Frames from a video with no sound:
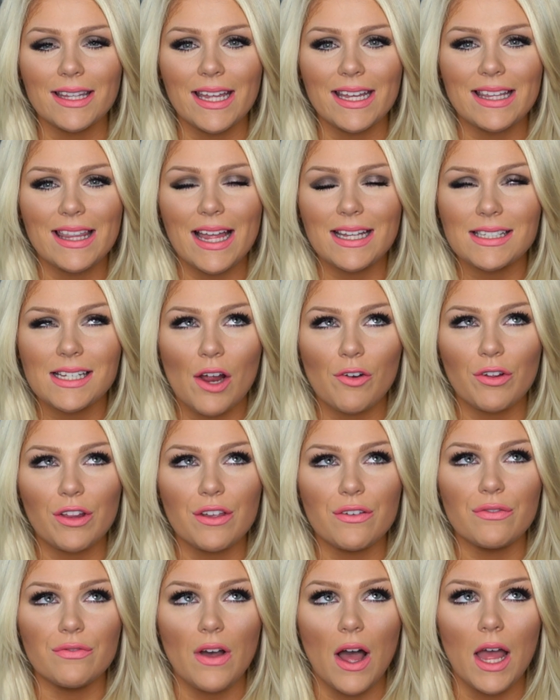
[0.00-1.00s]
and like that's not
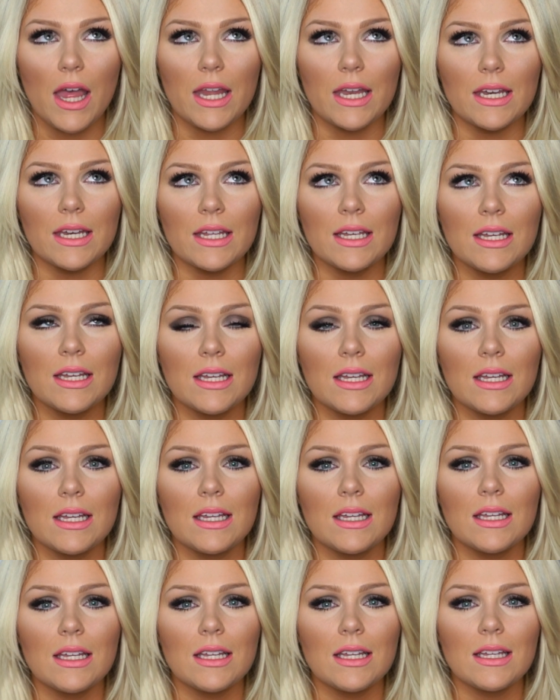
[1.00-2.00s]
really fun
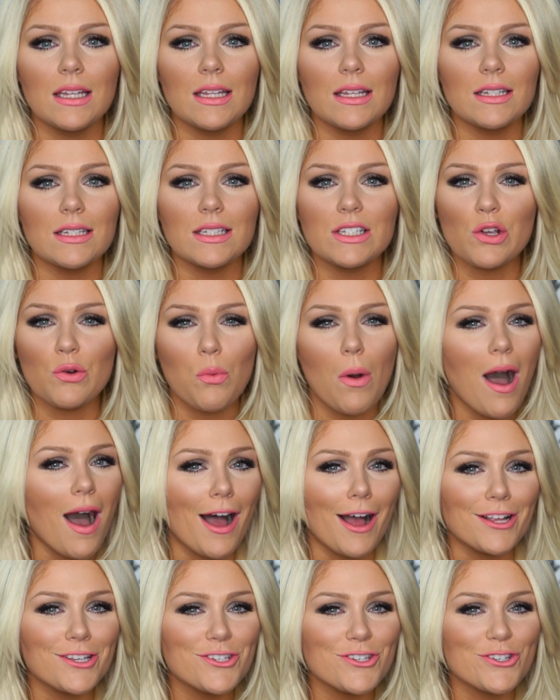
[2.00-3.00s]
to
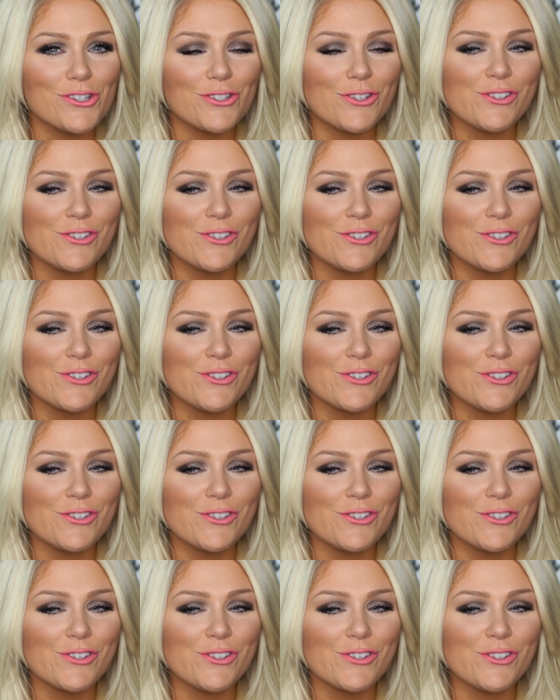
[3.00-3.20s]
watch.